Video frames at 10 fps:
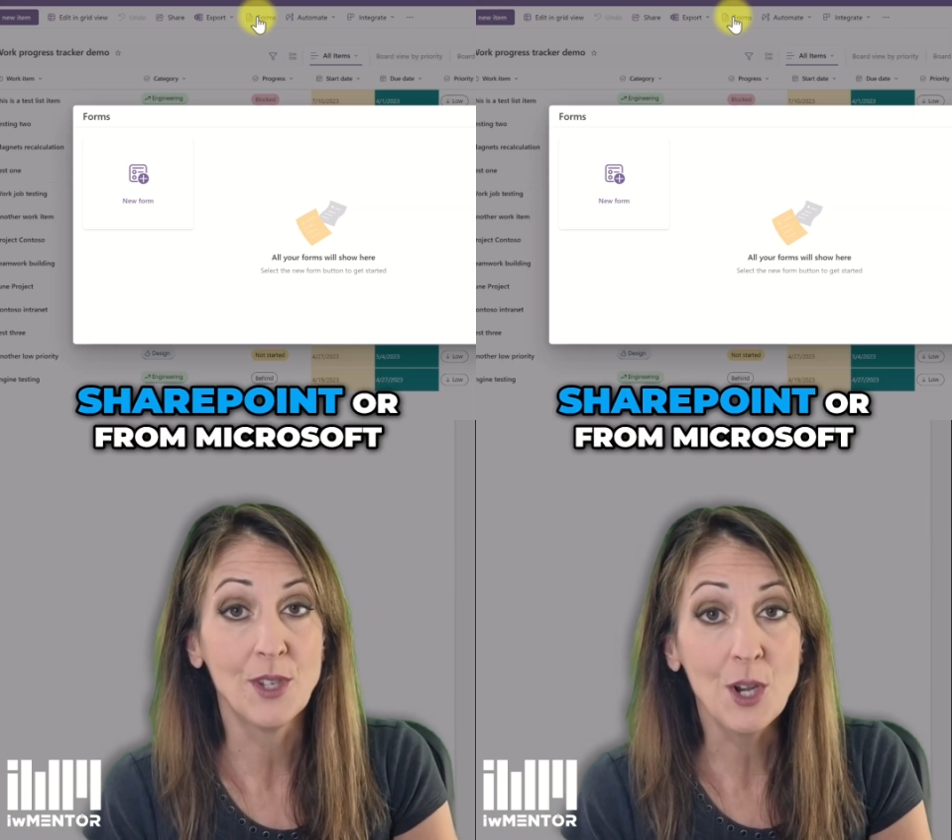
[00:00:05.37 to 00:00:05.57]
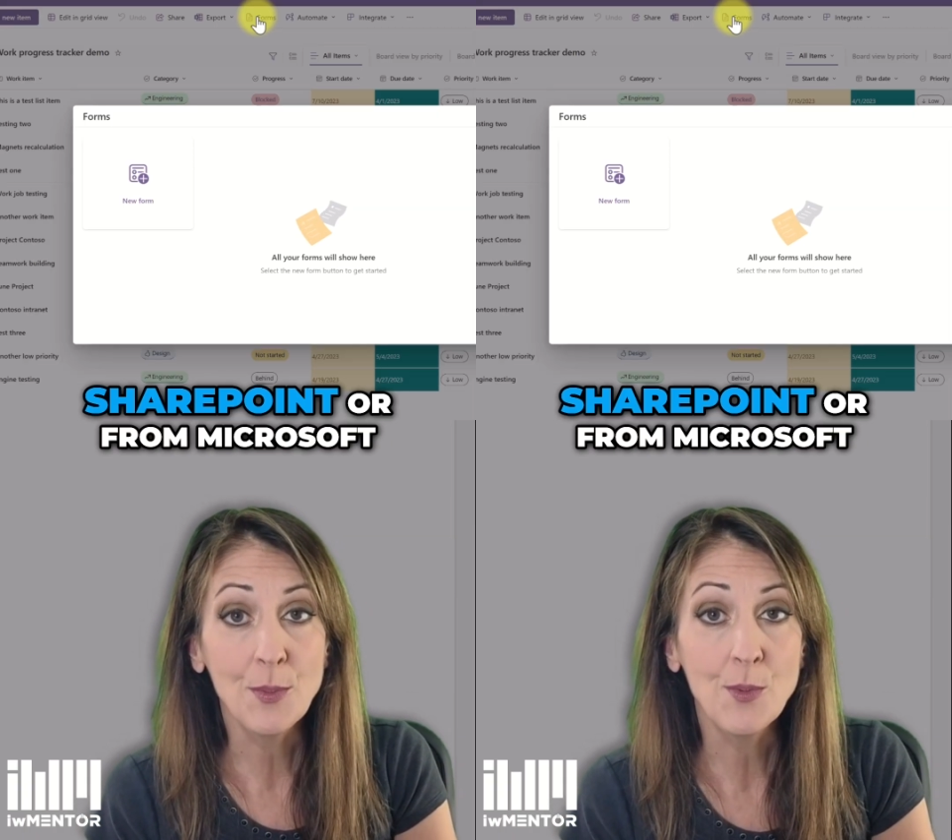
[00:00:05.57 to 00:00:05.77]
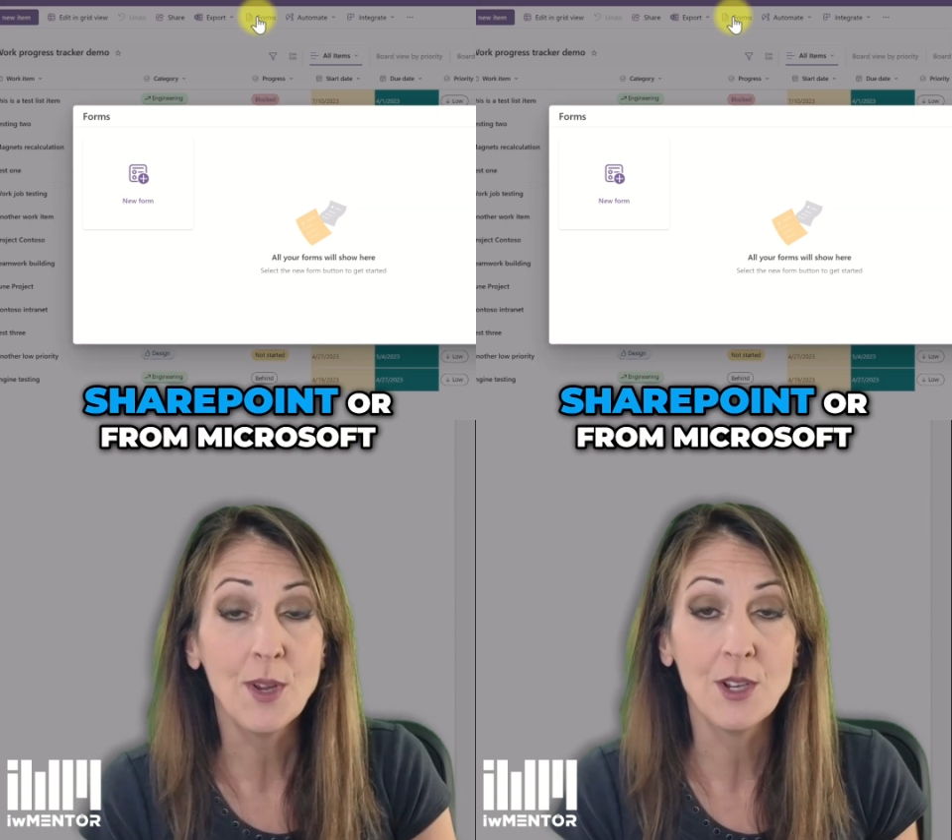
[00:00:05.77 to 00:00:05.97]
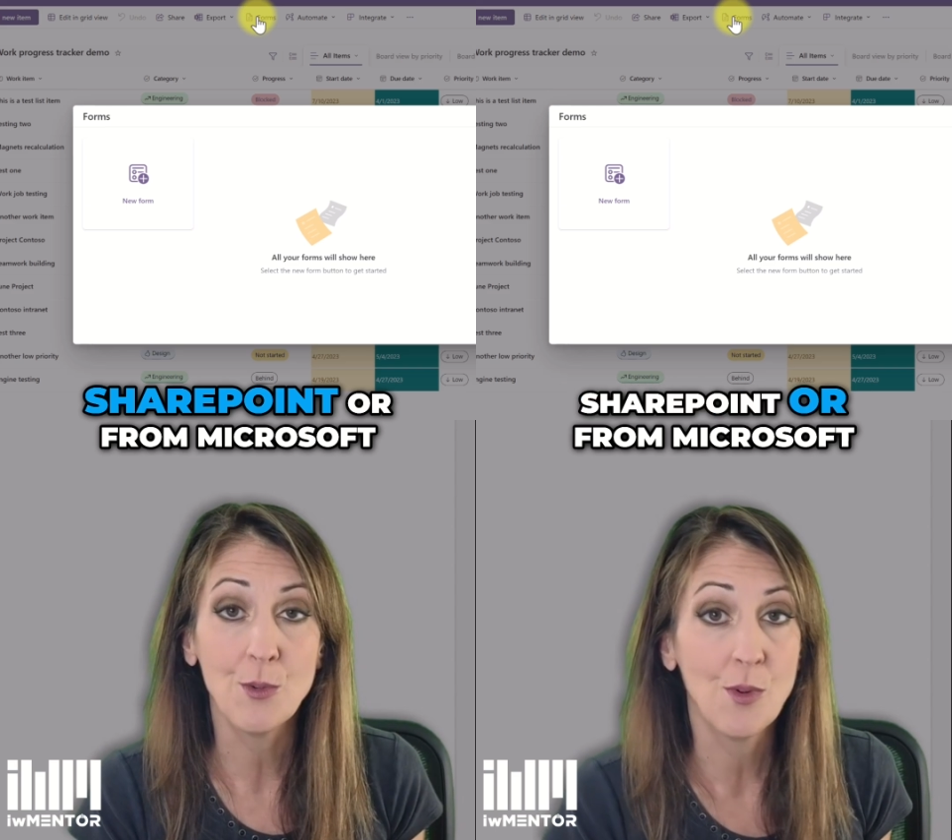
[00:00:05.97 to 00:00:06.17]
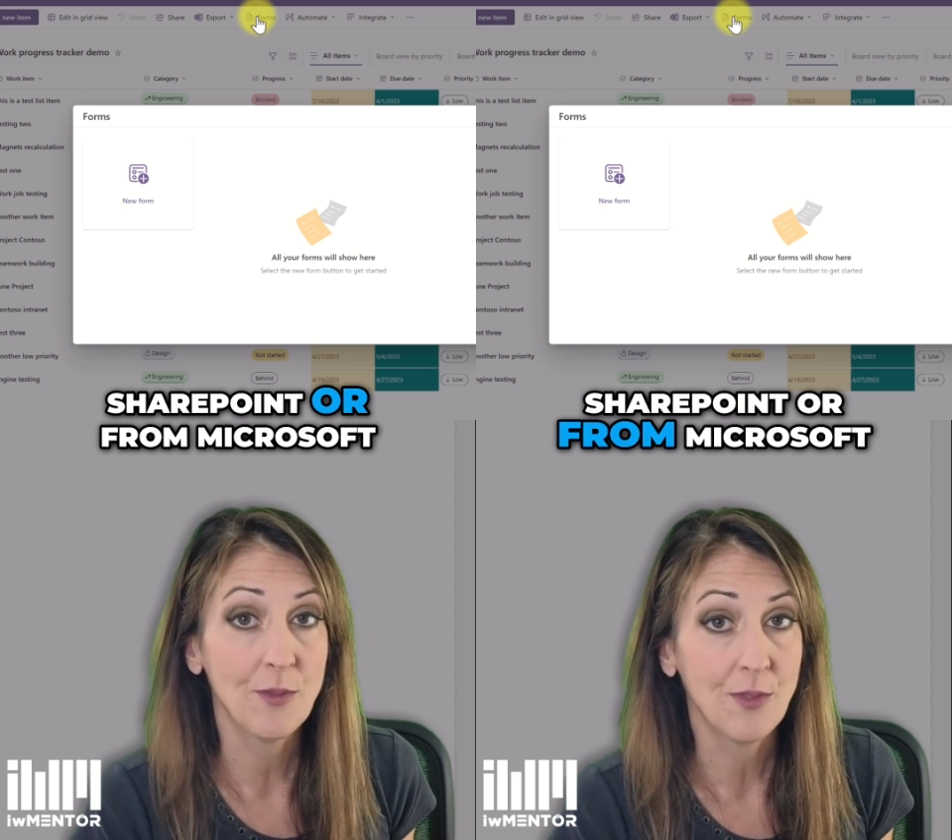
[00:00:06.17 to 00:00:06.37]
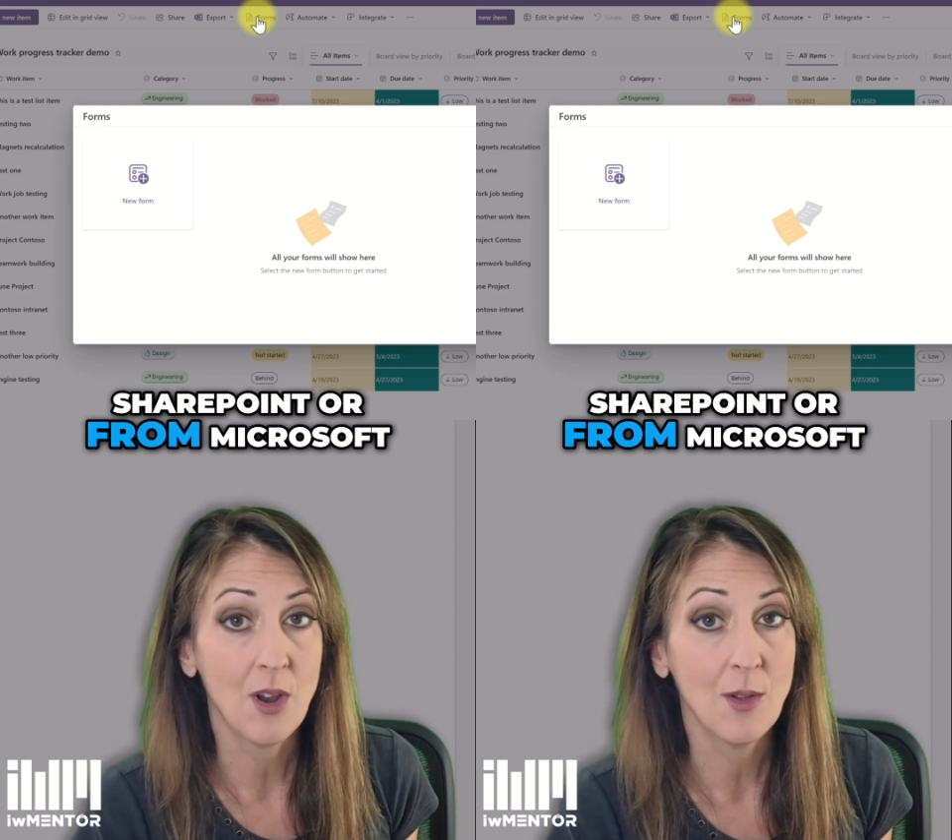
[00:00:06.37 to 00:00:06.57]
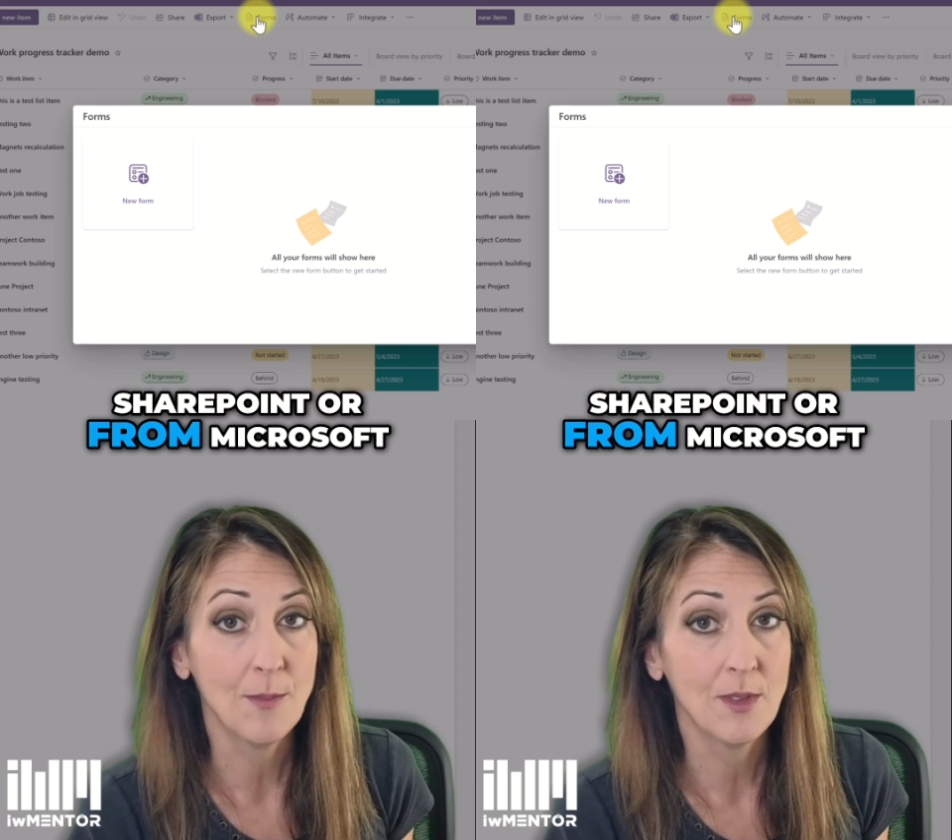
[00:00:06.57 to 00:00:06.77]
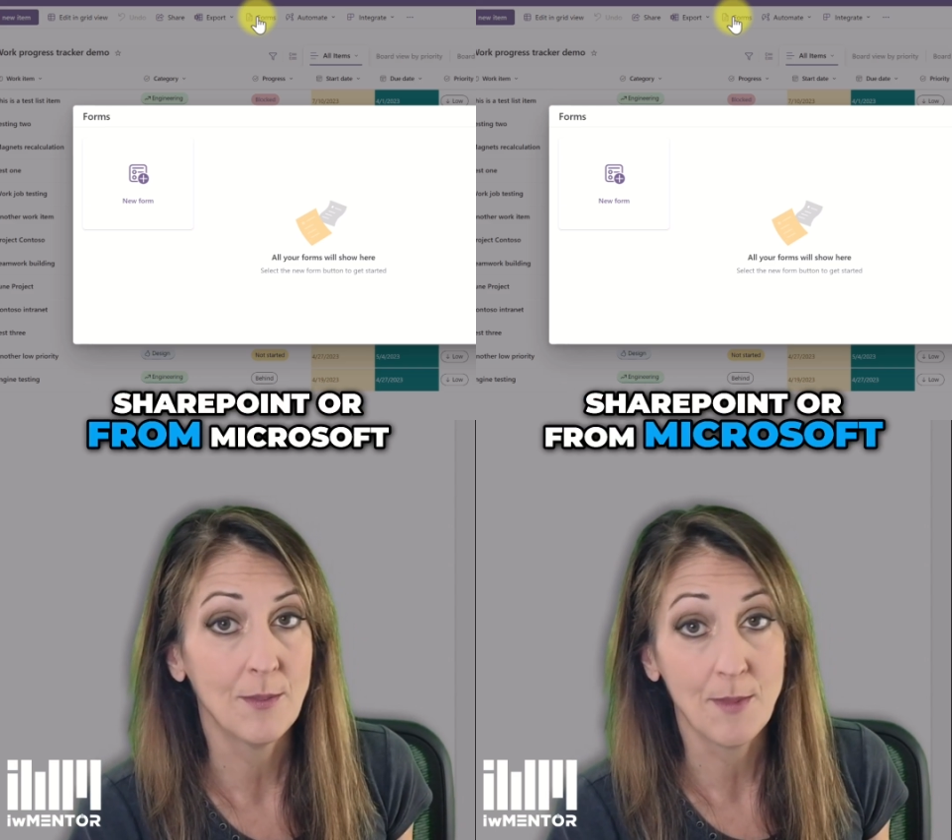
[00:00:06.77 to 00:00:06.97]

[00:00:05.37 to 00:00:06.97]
SharePoint or from